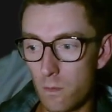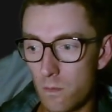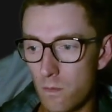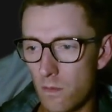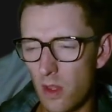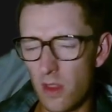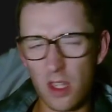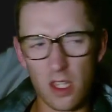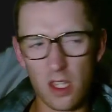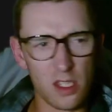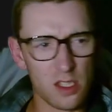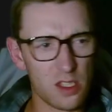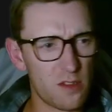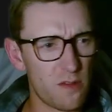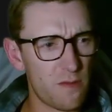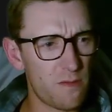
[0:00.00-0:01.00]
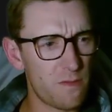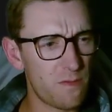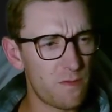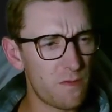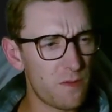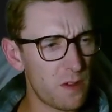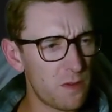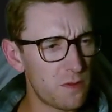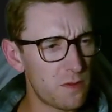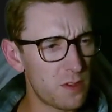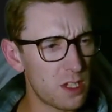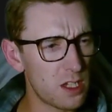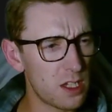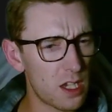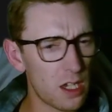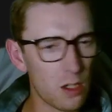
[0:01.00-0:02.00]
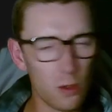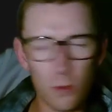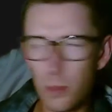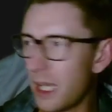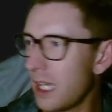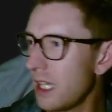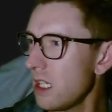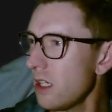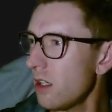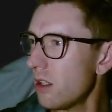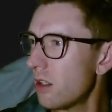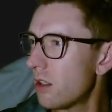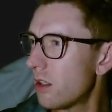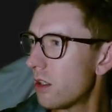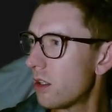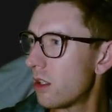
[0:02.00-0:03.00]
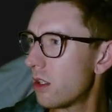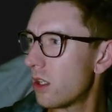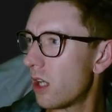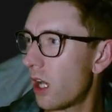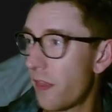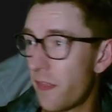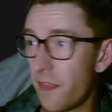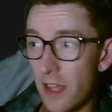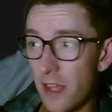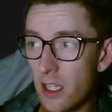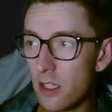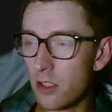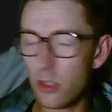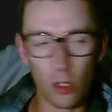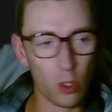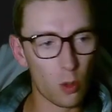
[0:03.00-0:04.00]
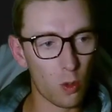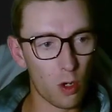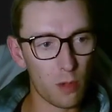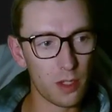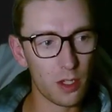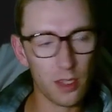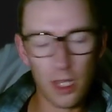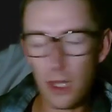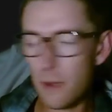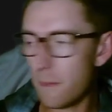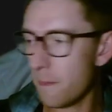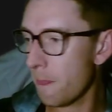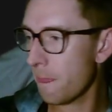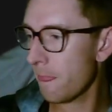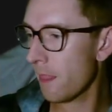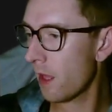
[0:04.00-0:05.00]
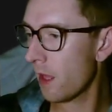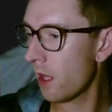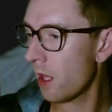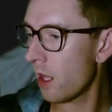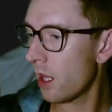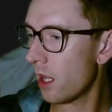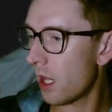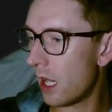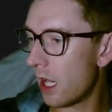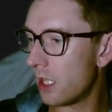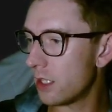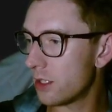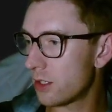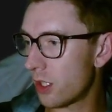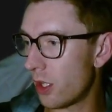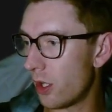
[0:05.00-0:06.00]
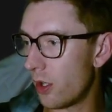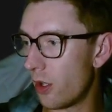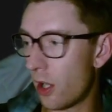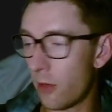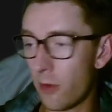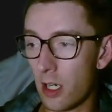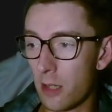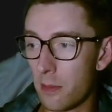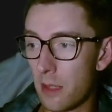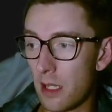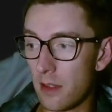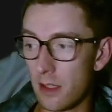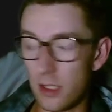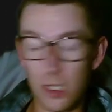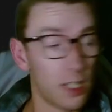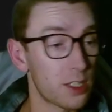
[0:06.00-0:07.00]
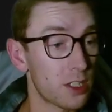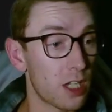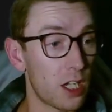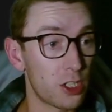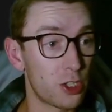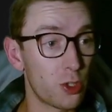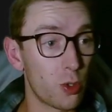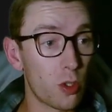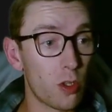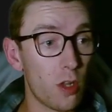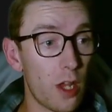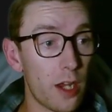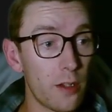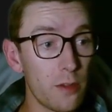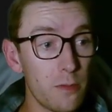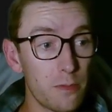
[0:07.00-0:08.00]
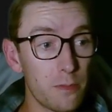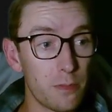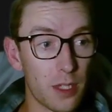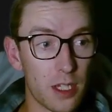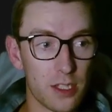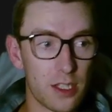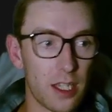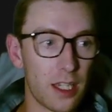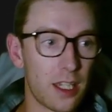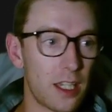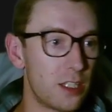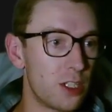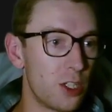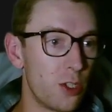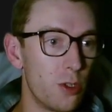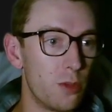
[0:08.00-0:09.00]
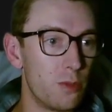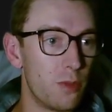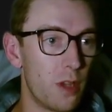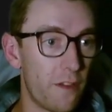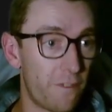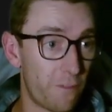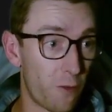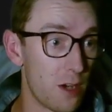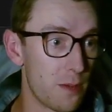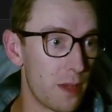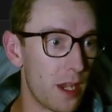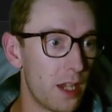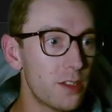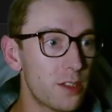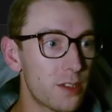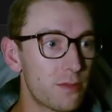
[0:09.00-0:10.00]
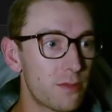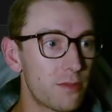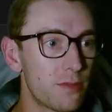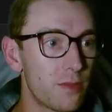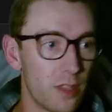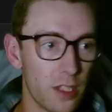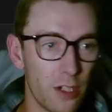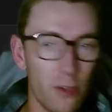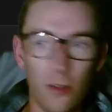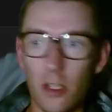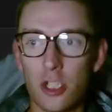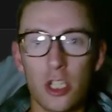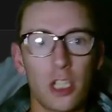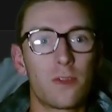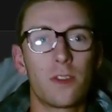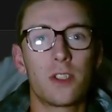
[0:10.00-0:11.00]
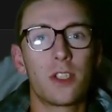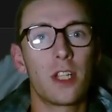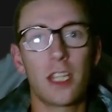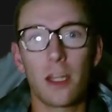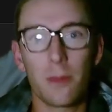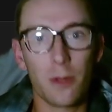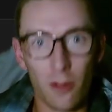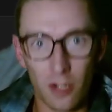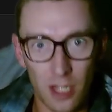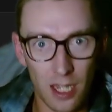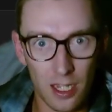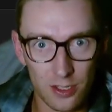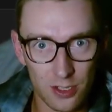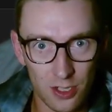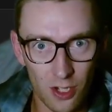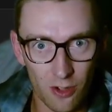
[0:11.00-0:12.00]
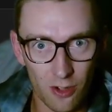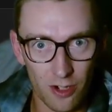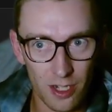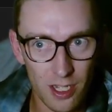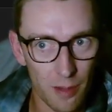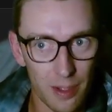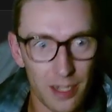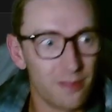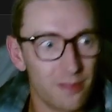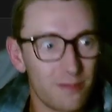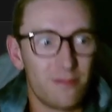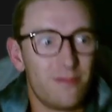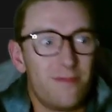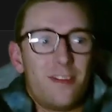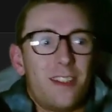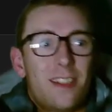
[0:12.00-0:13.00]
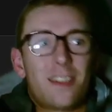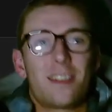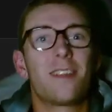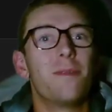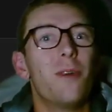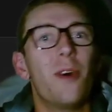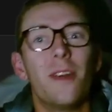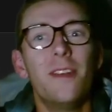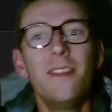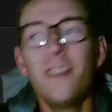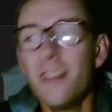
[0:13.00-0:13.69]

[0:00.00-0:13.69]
I think it's 50 LP, I think, don't quote me on that. So I recommend the Tuskar Shore Glider, because that gets you a free mount, literally just for setting up your account security. I mean, like, come on.